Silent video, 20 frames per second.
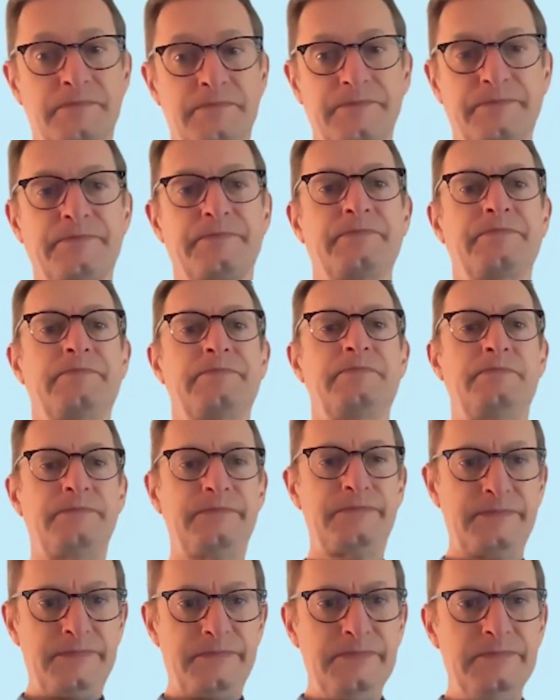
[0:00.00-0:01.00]
We're like,
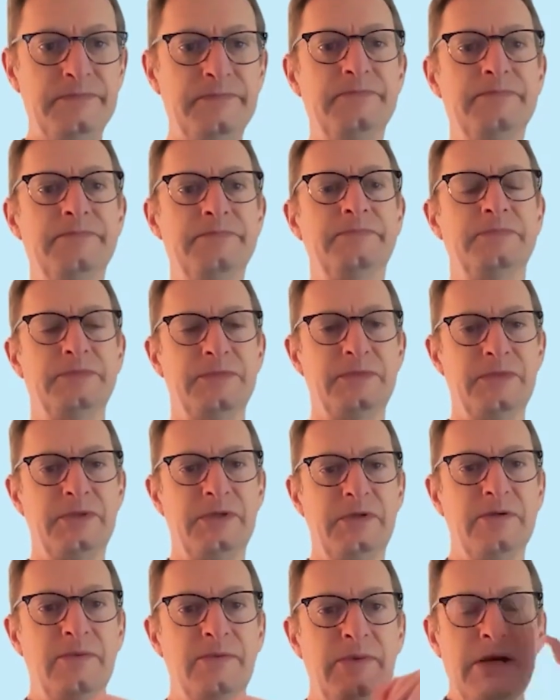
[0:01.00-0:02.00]
"Whoa!"
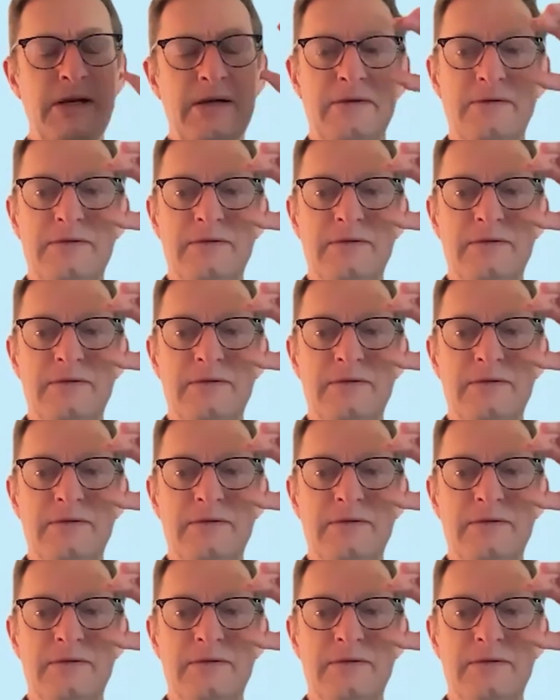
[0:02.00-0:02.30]
Wow.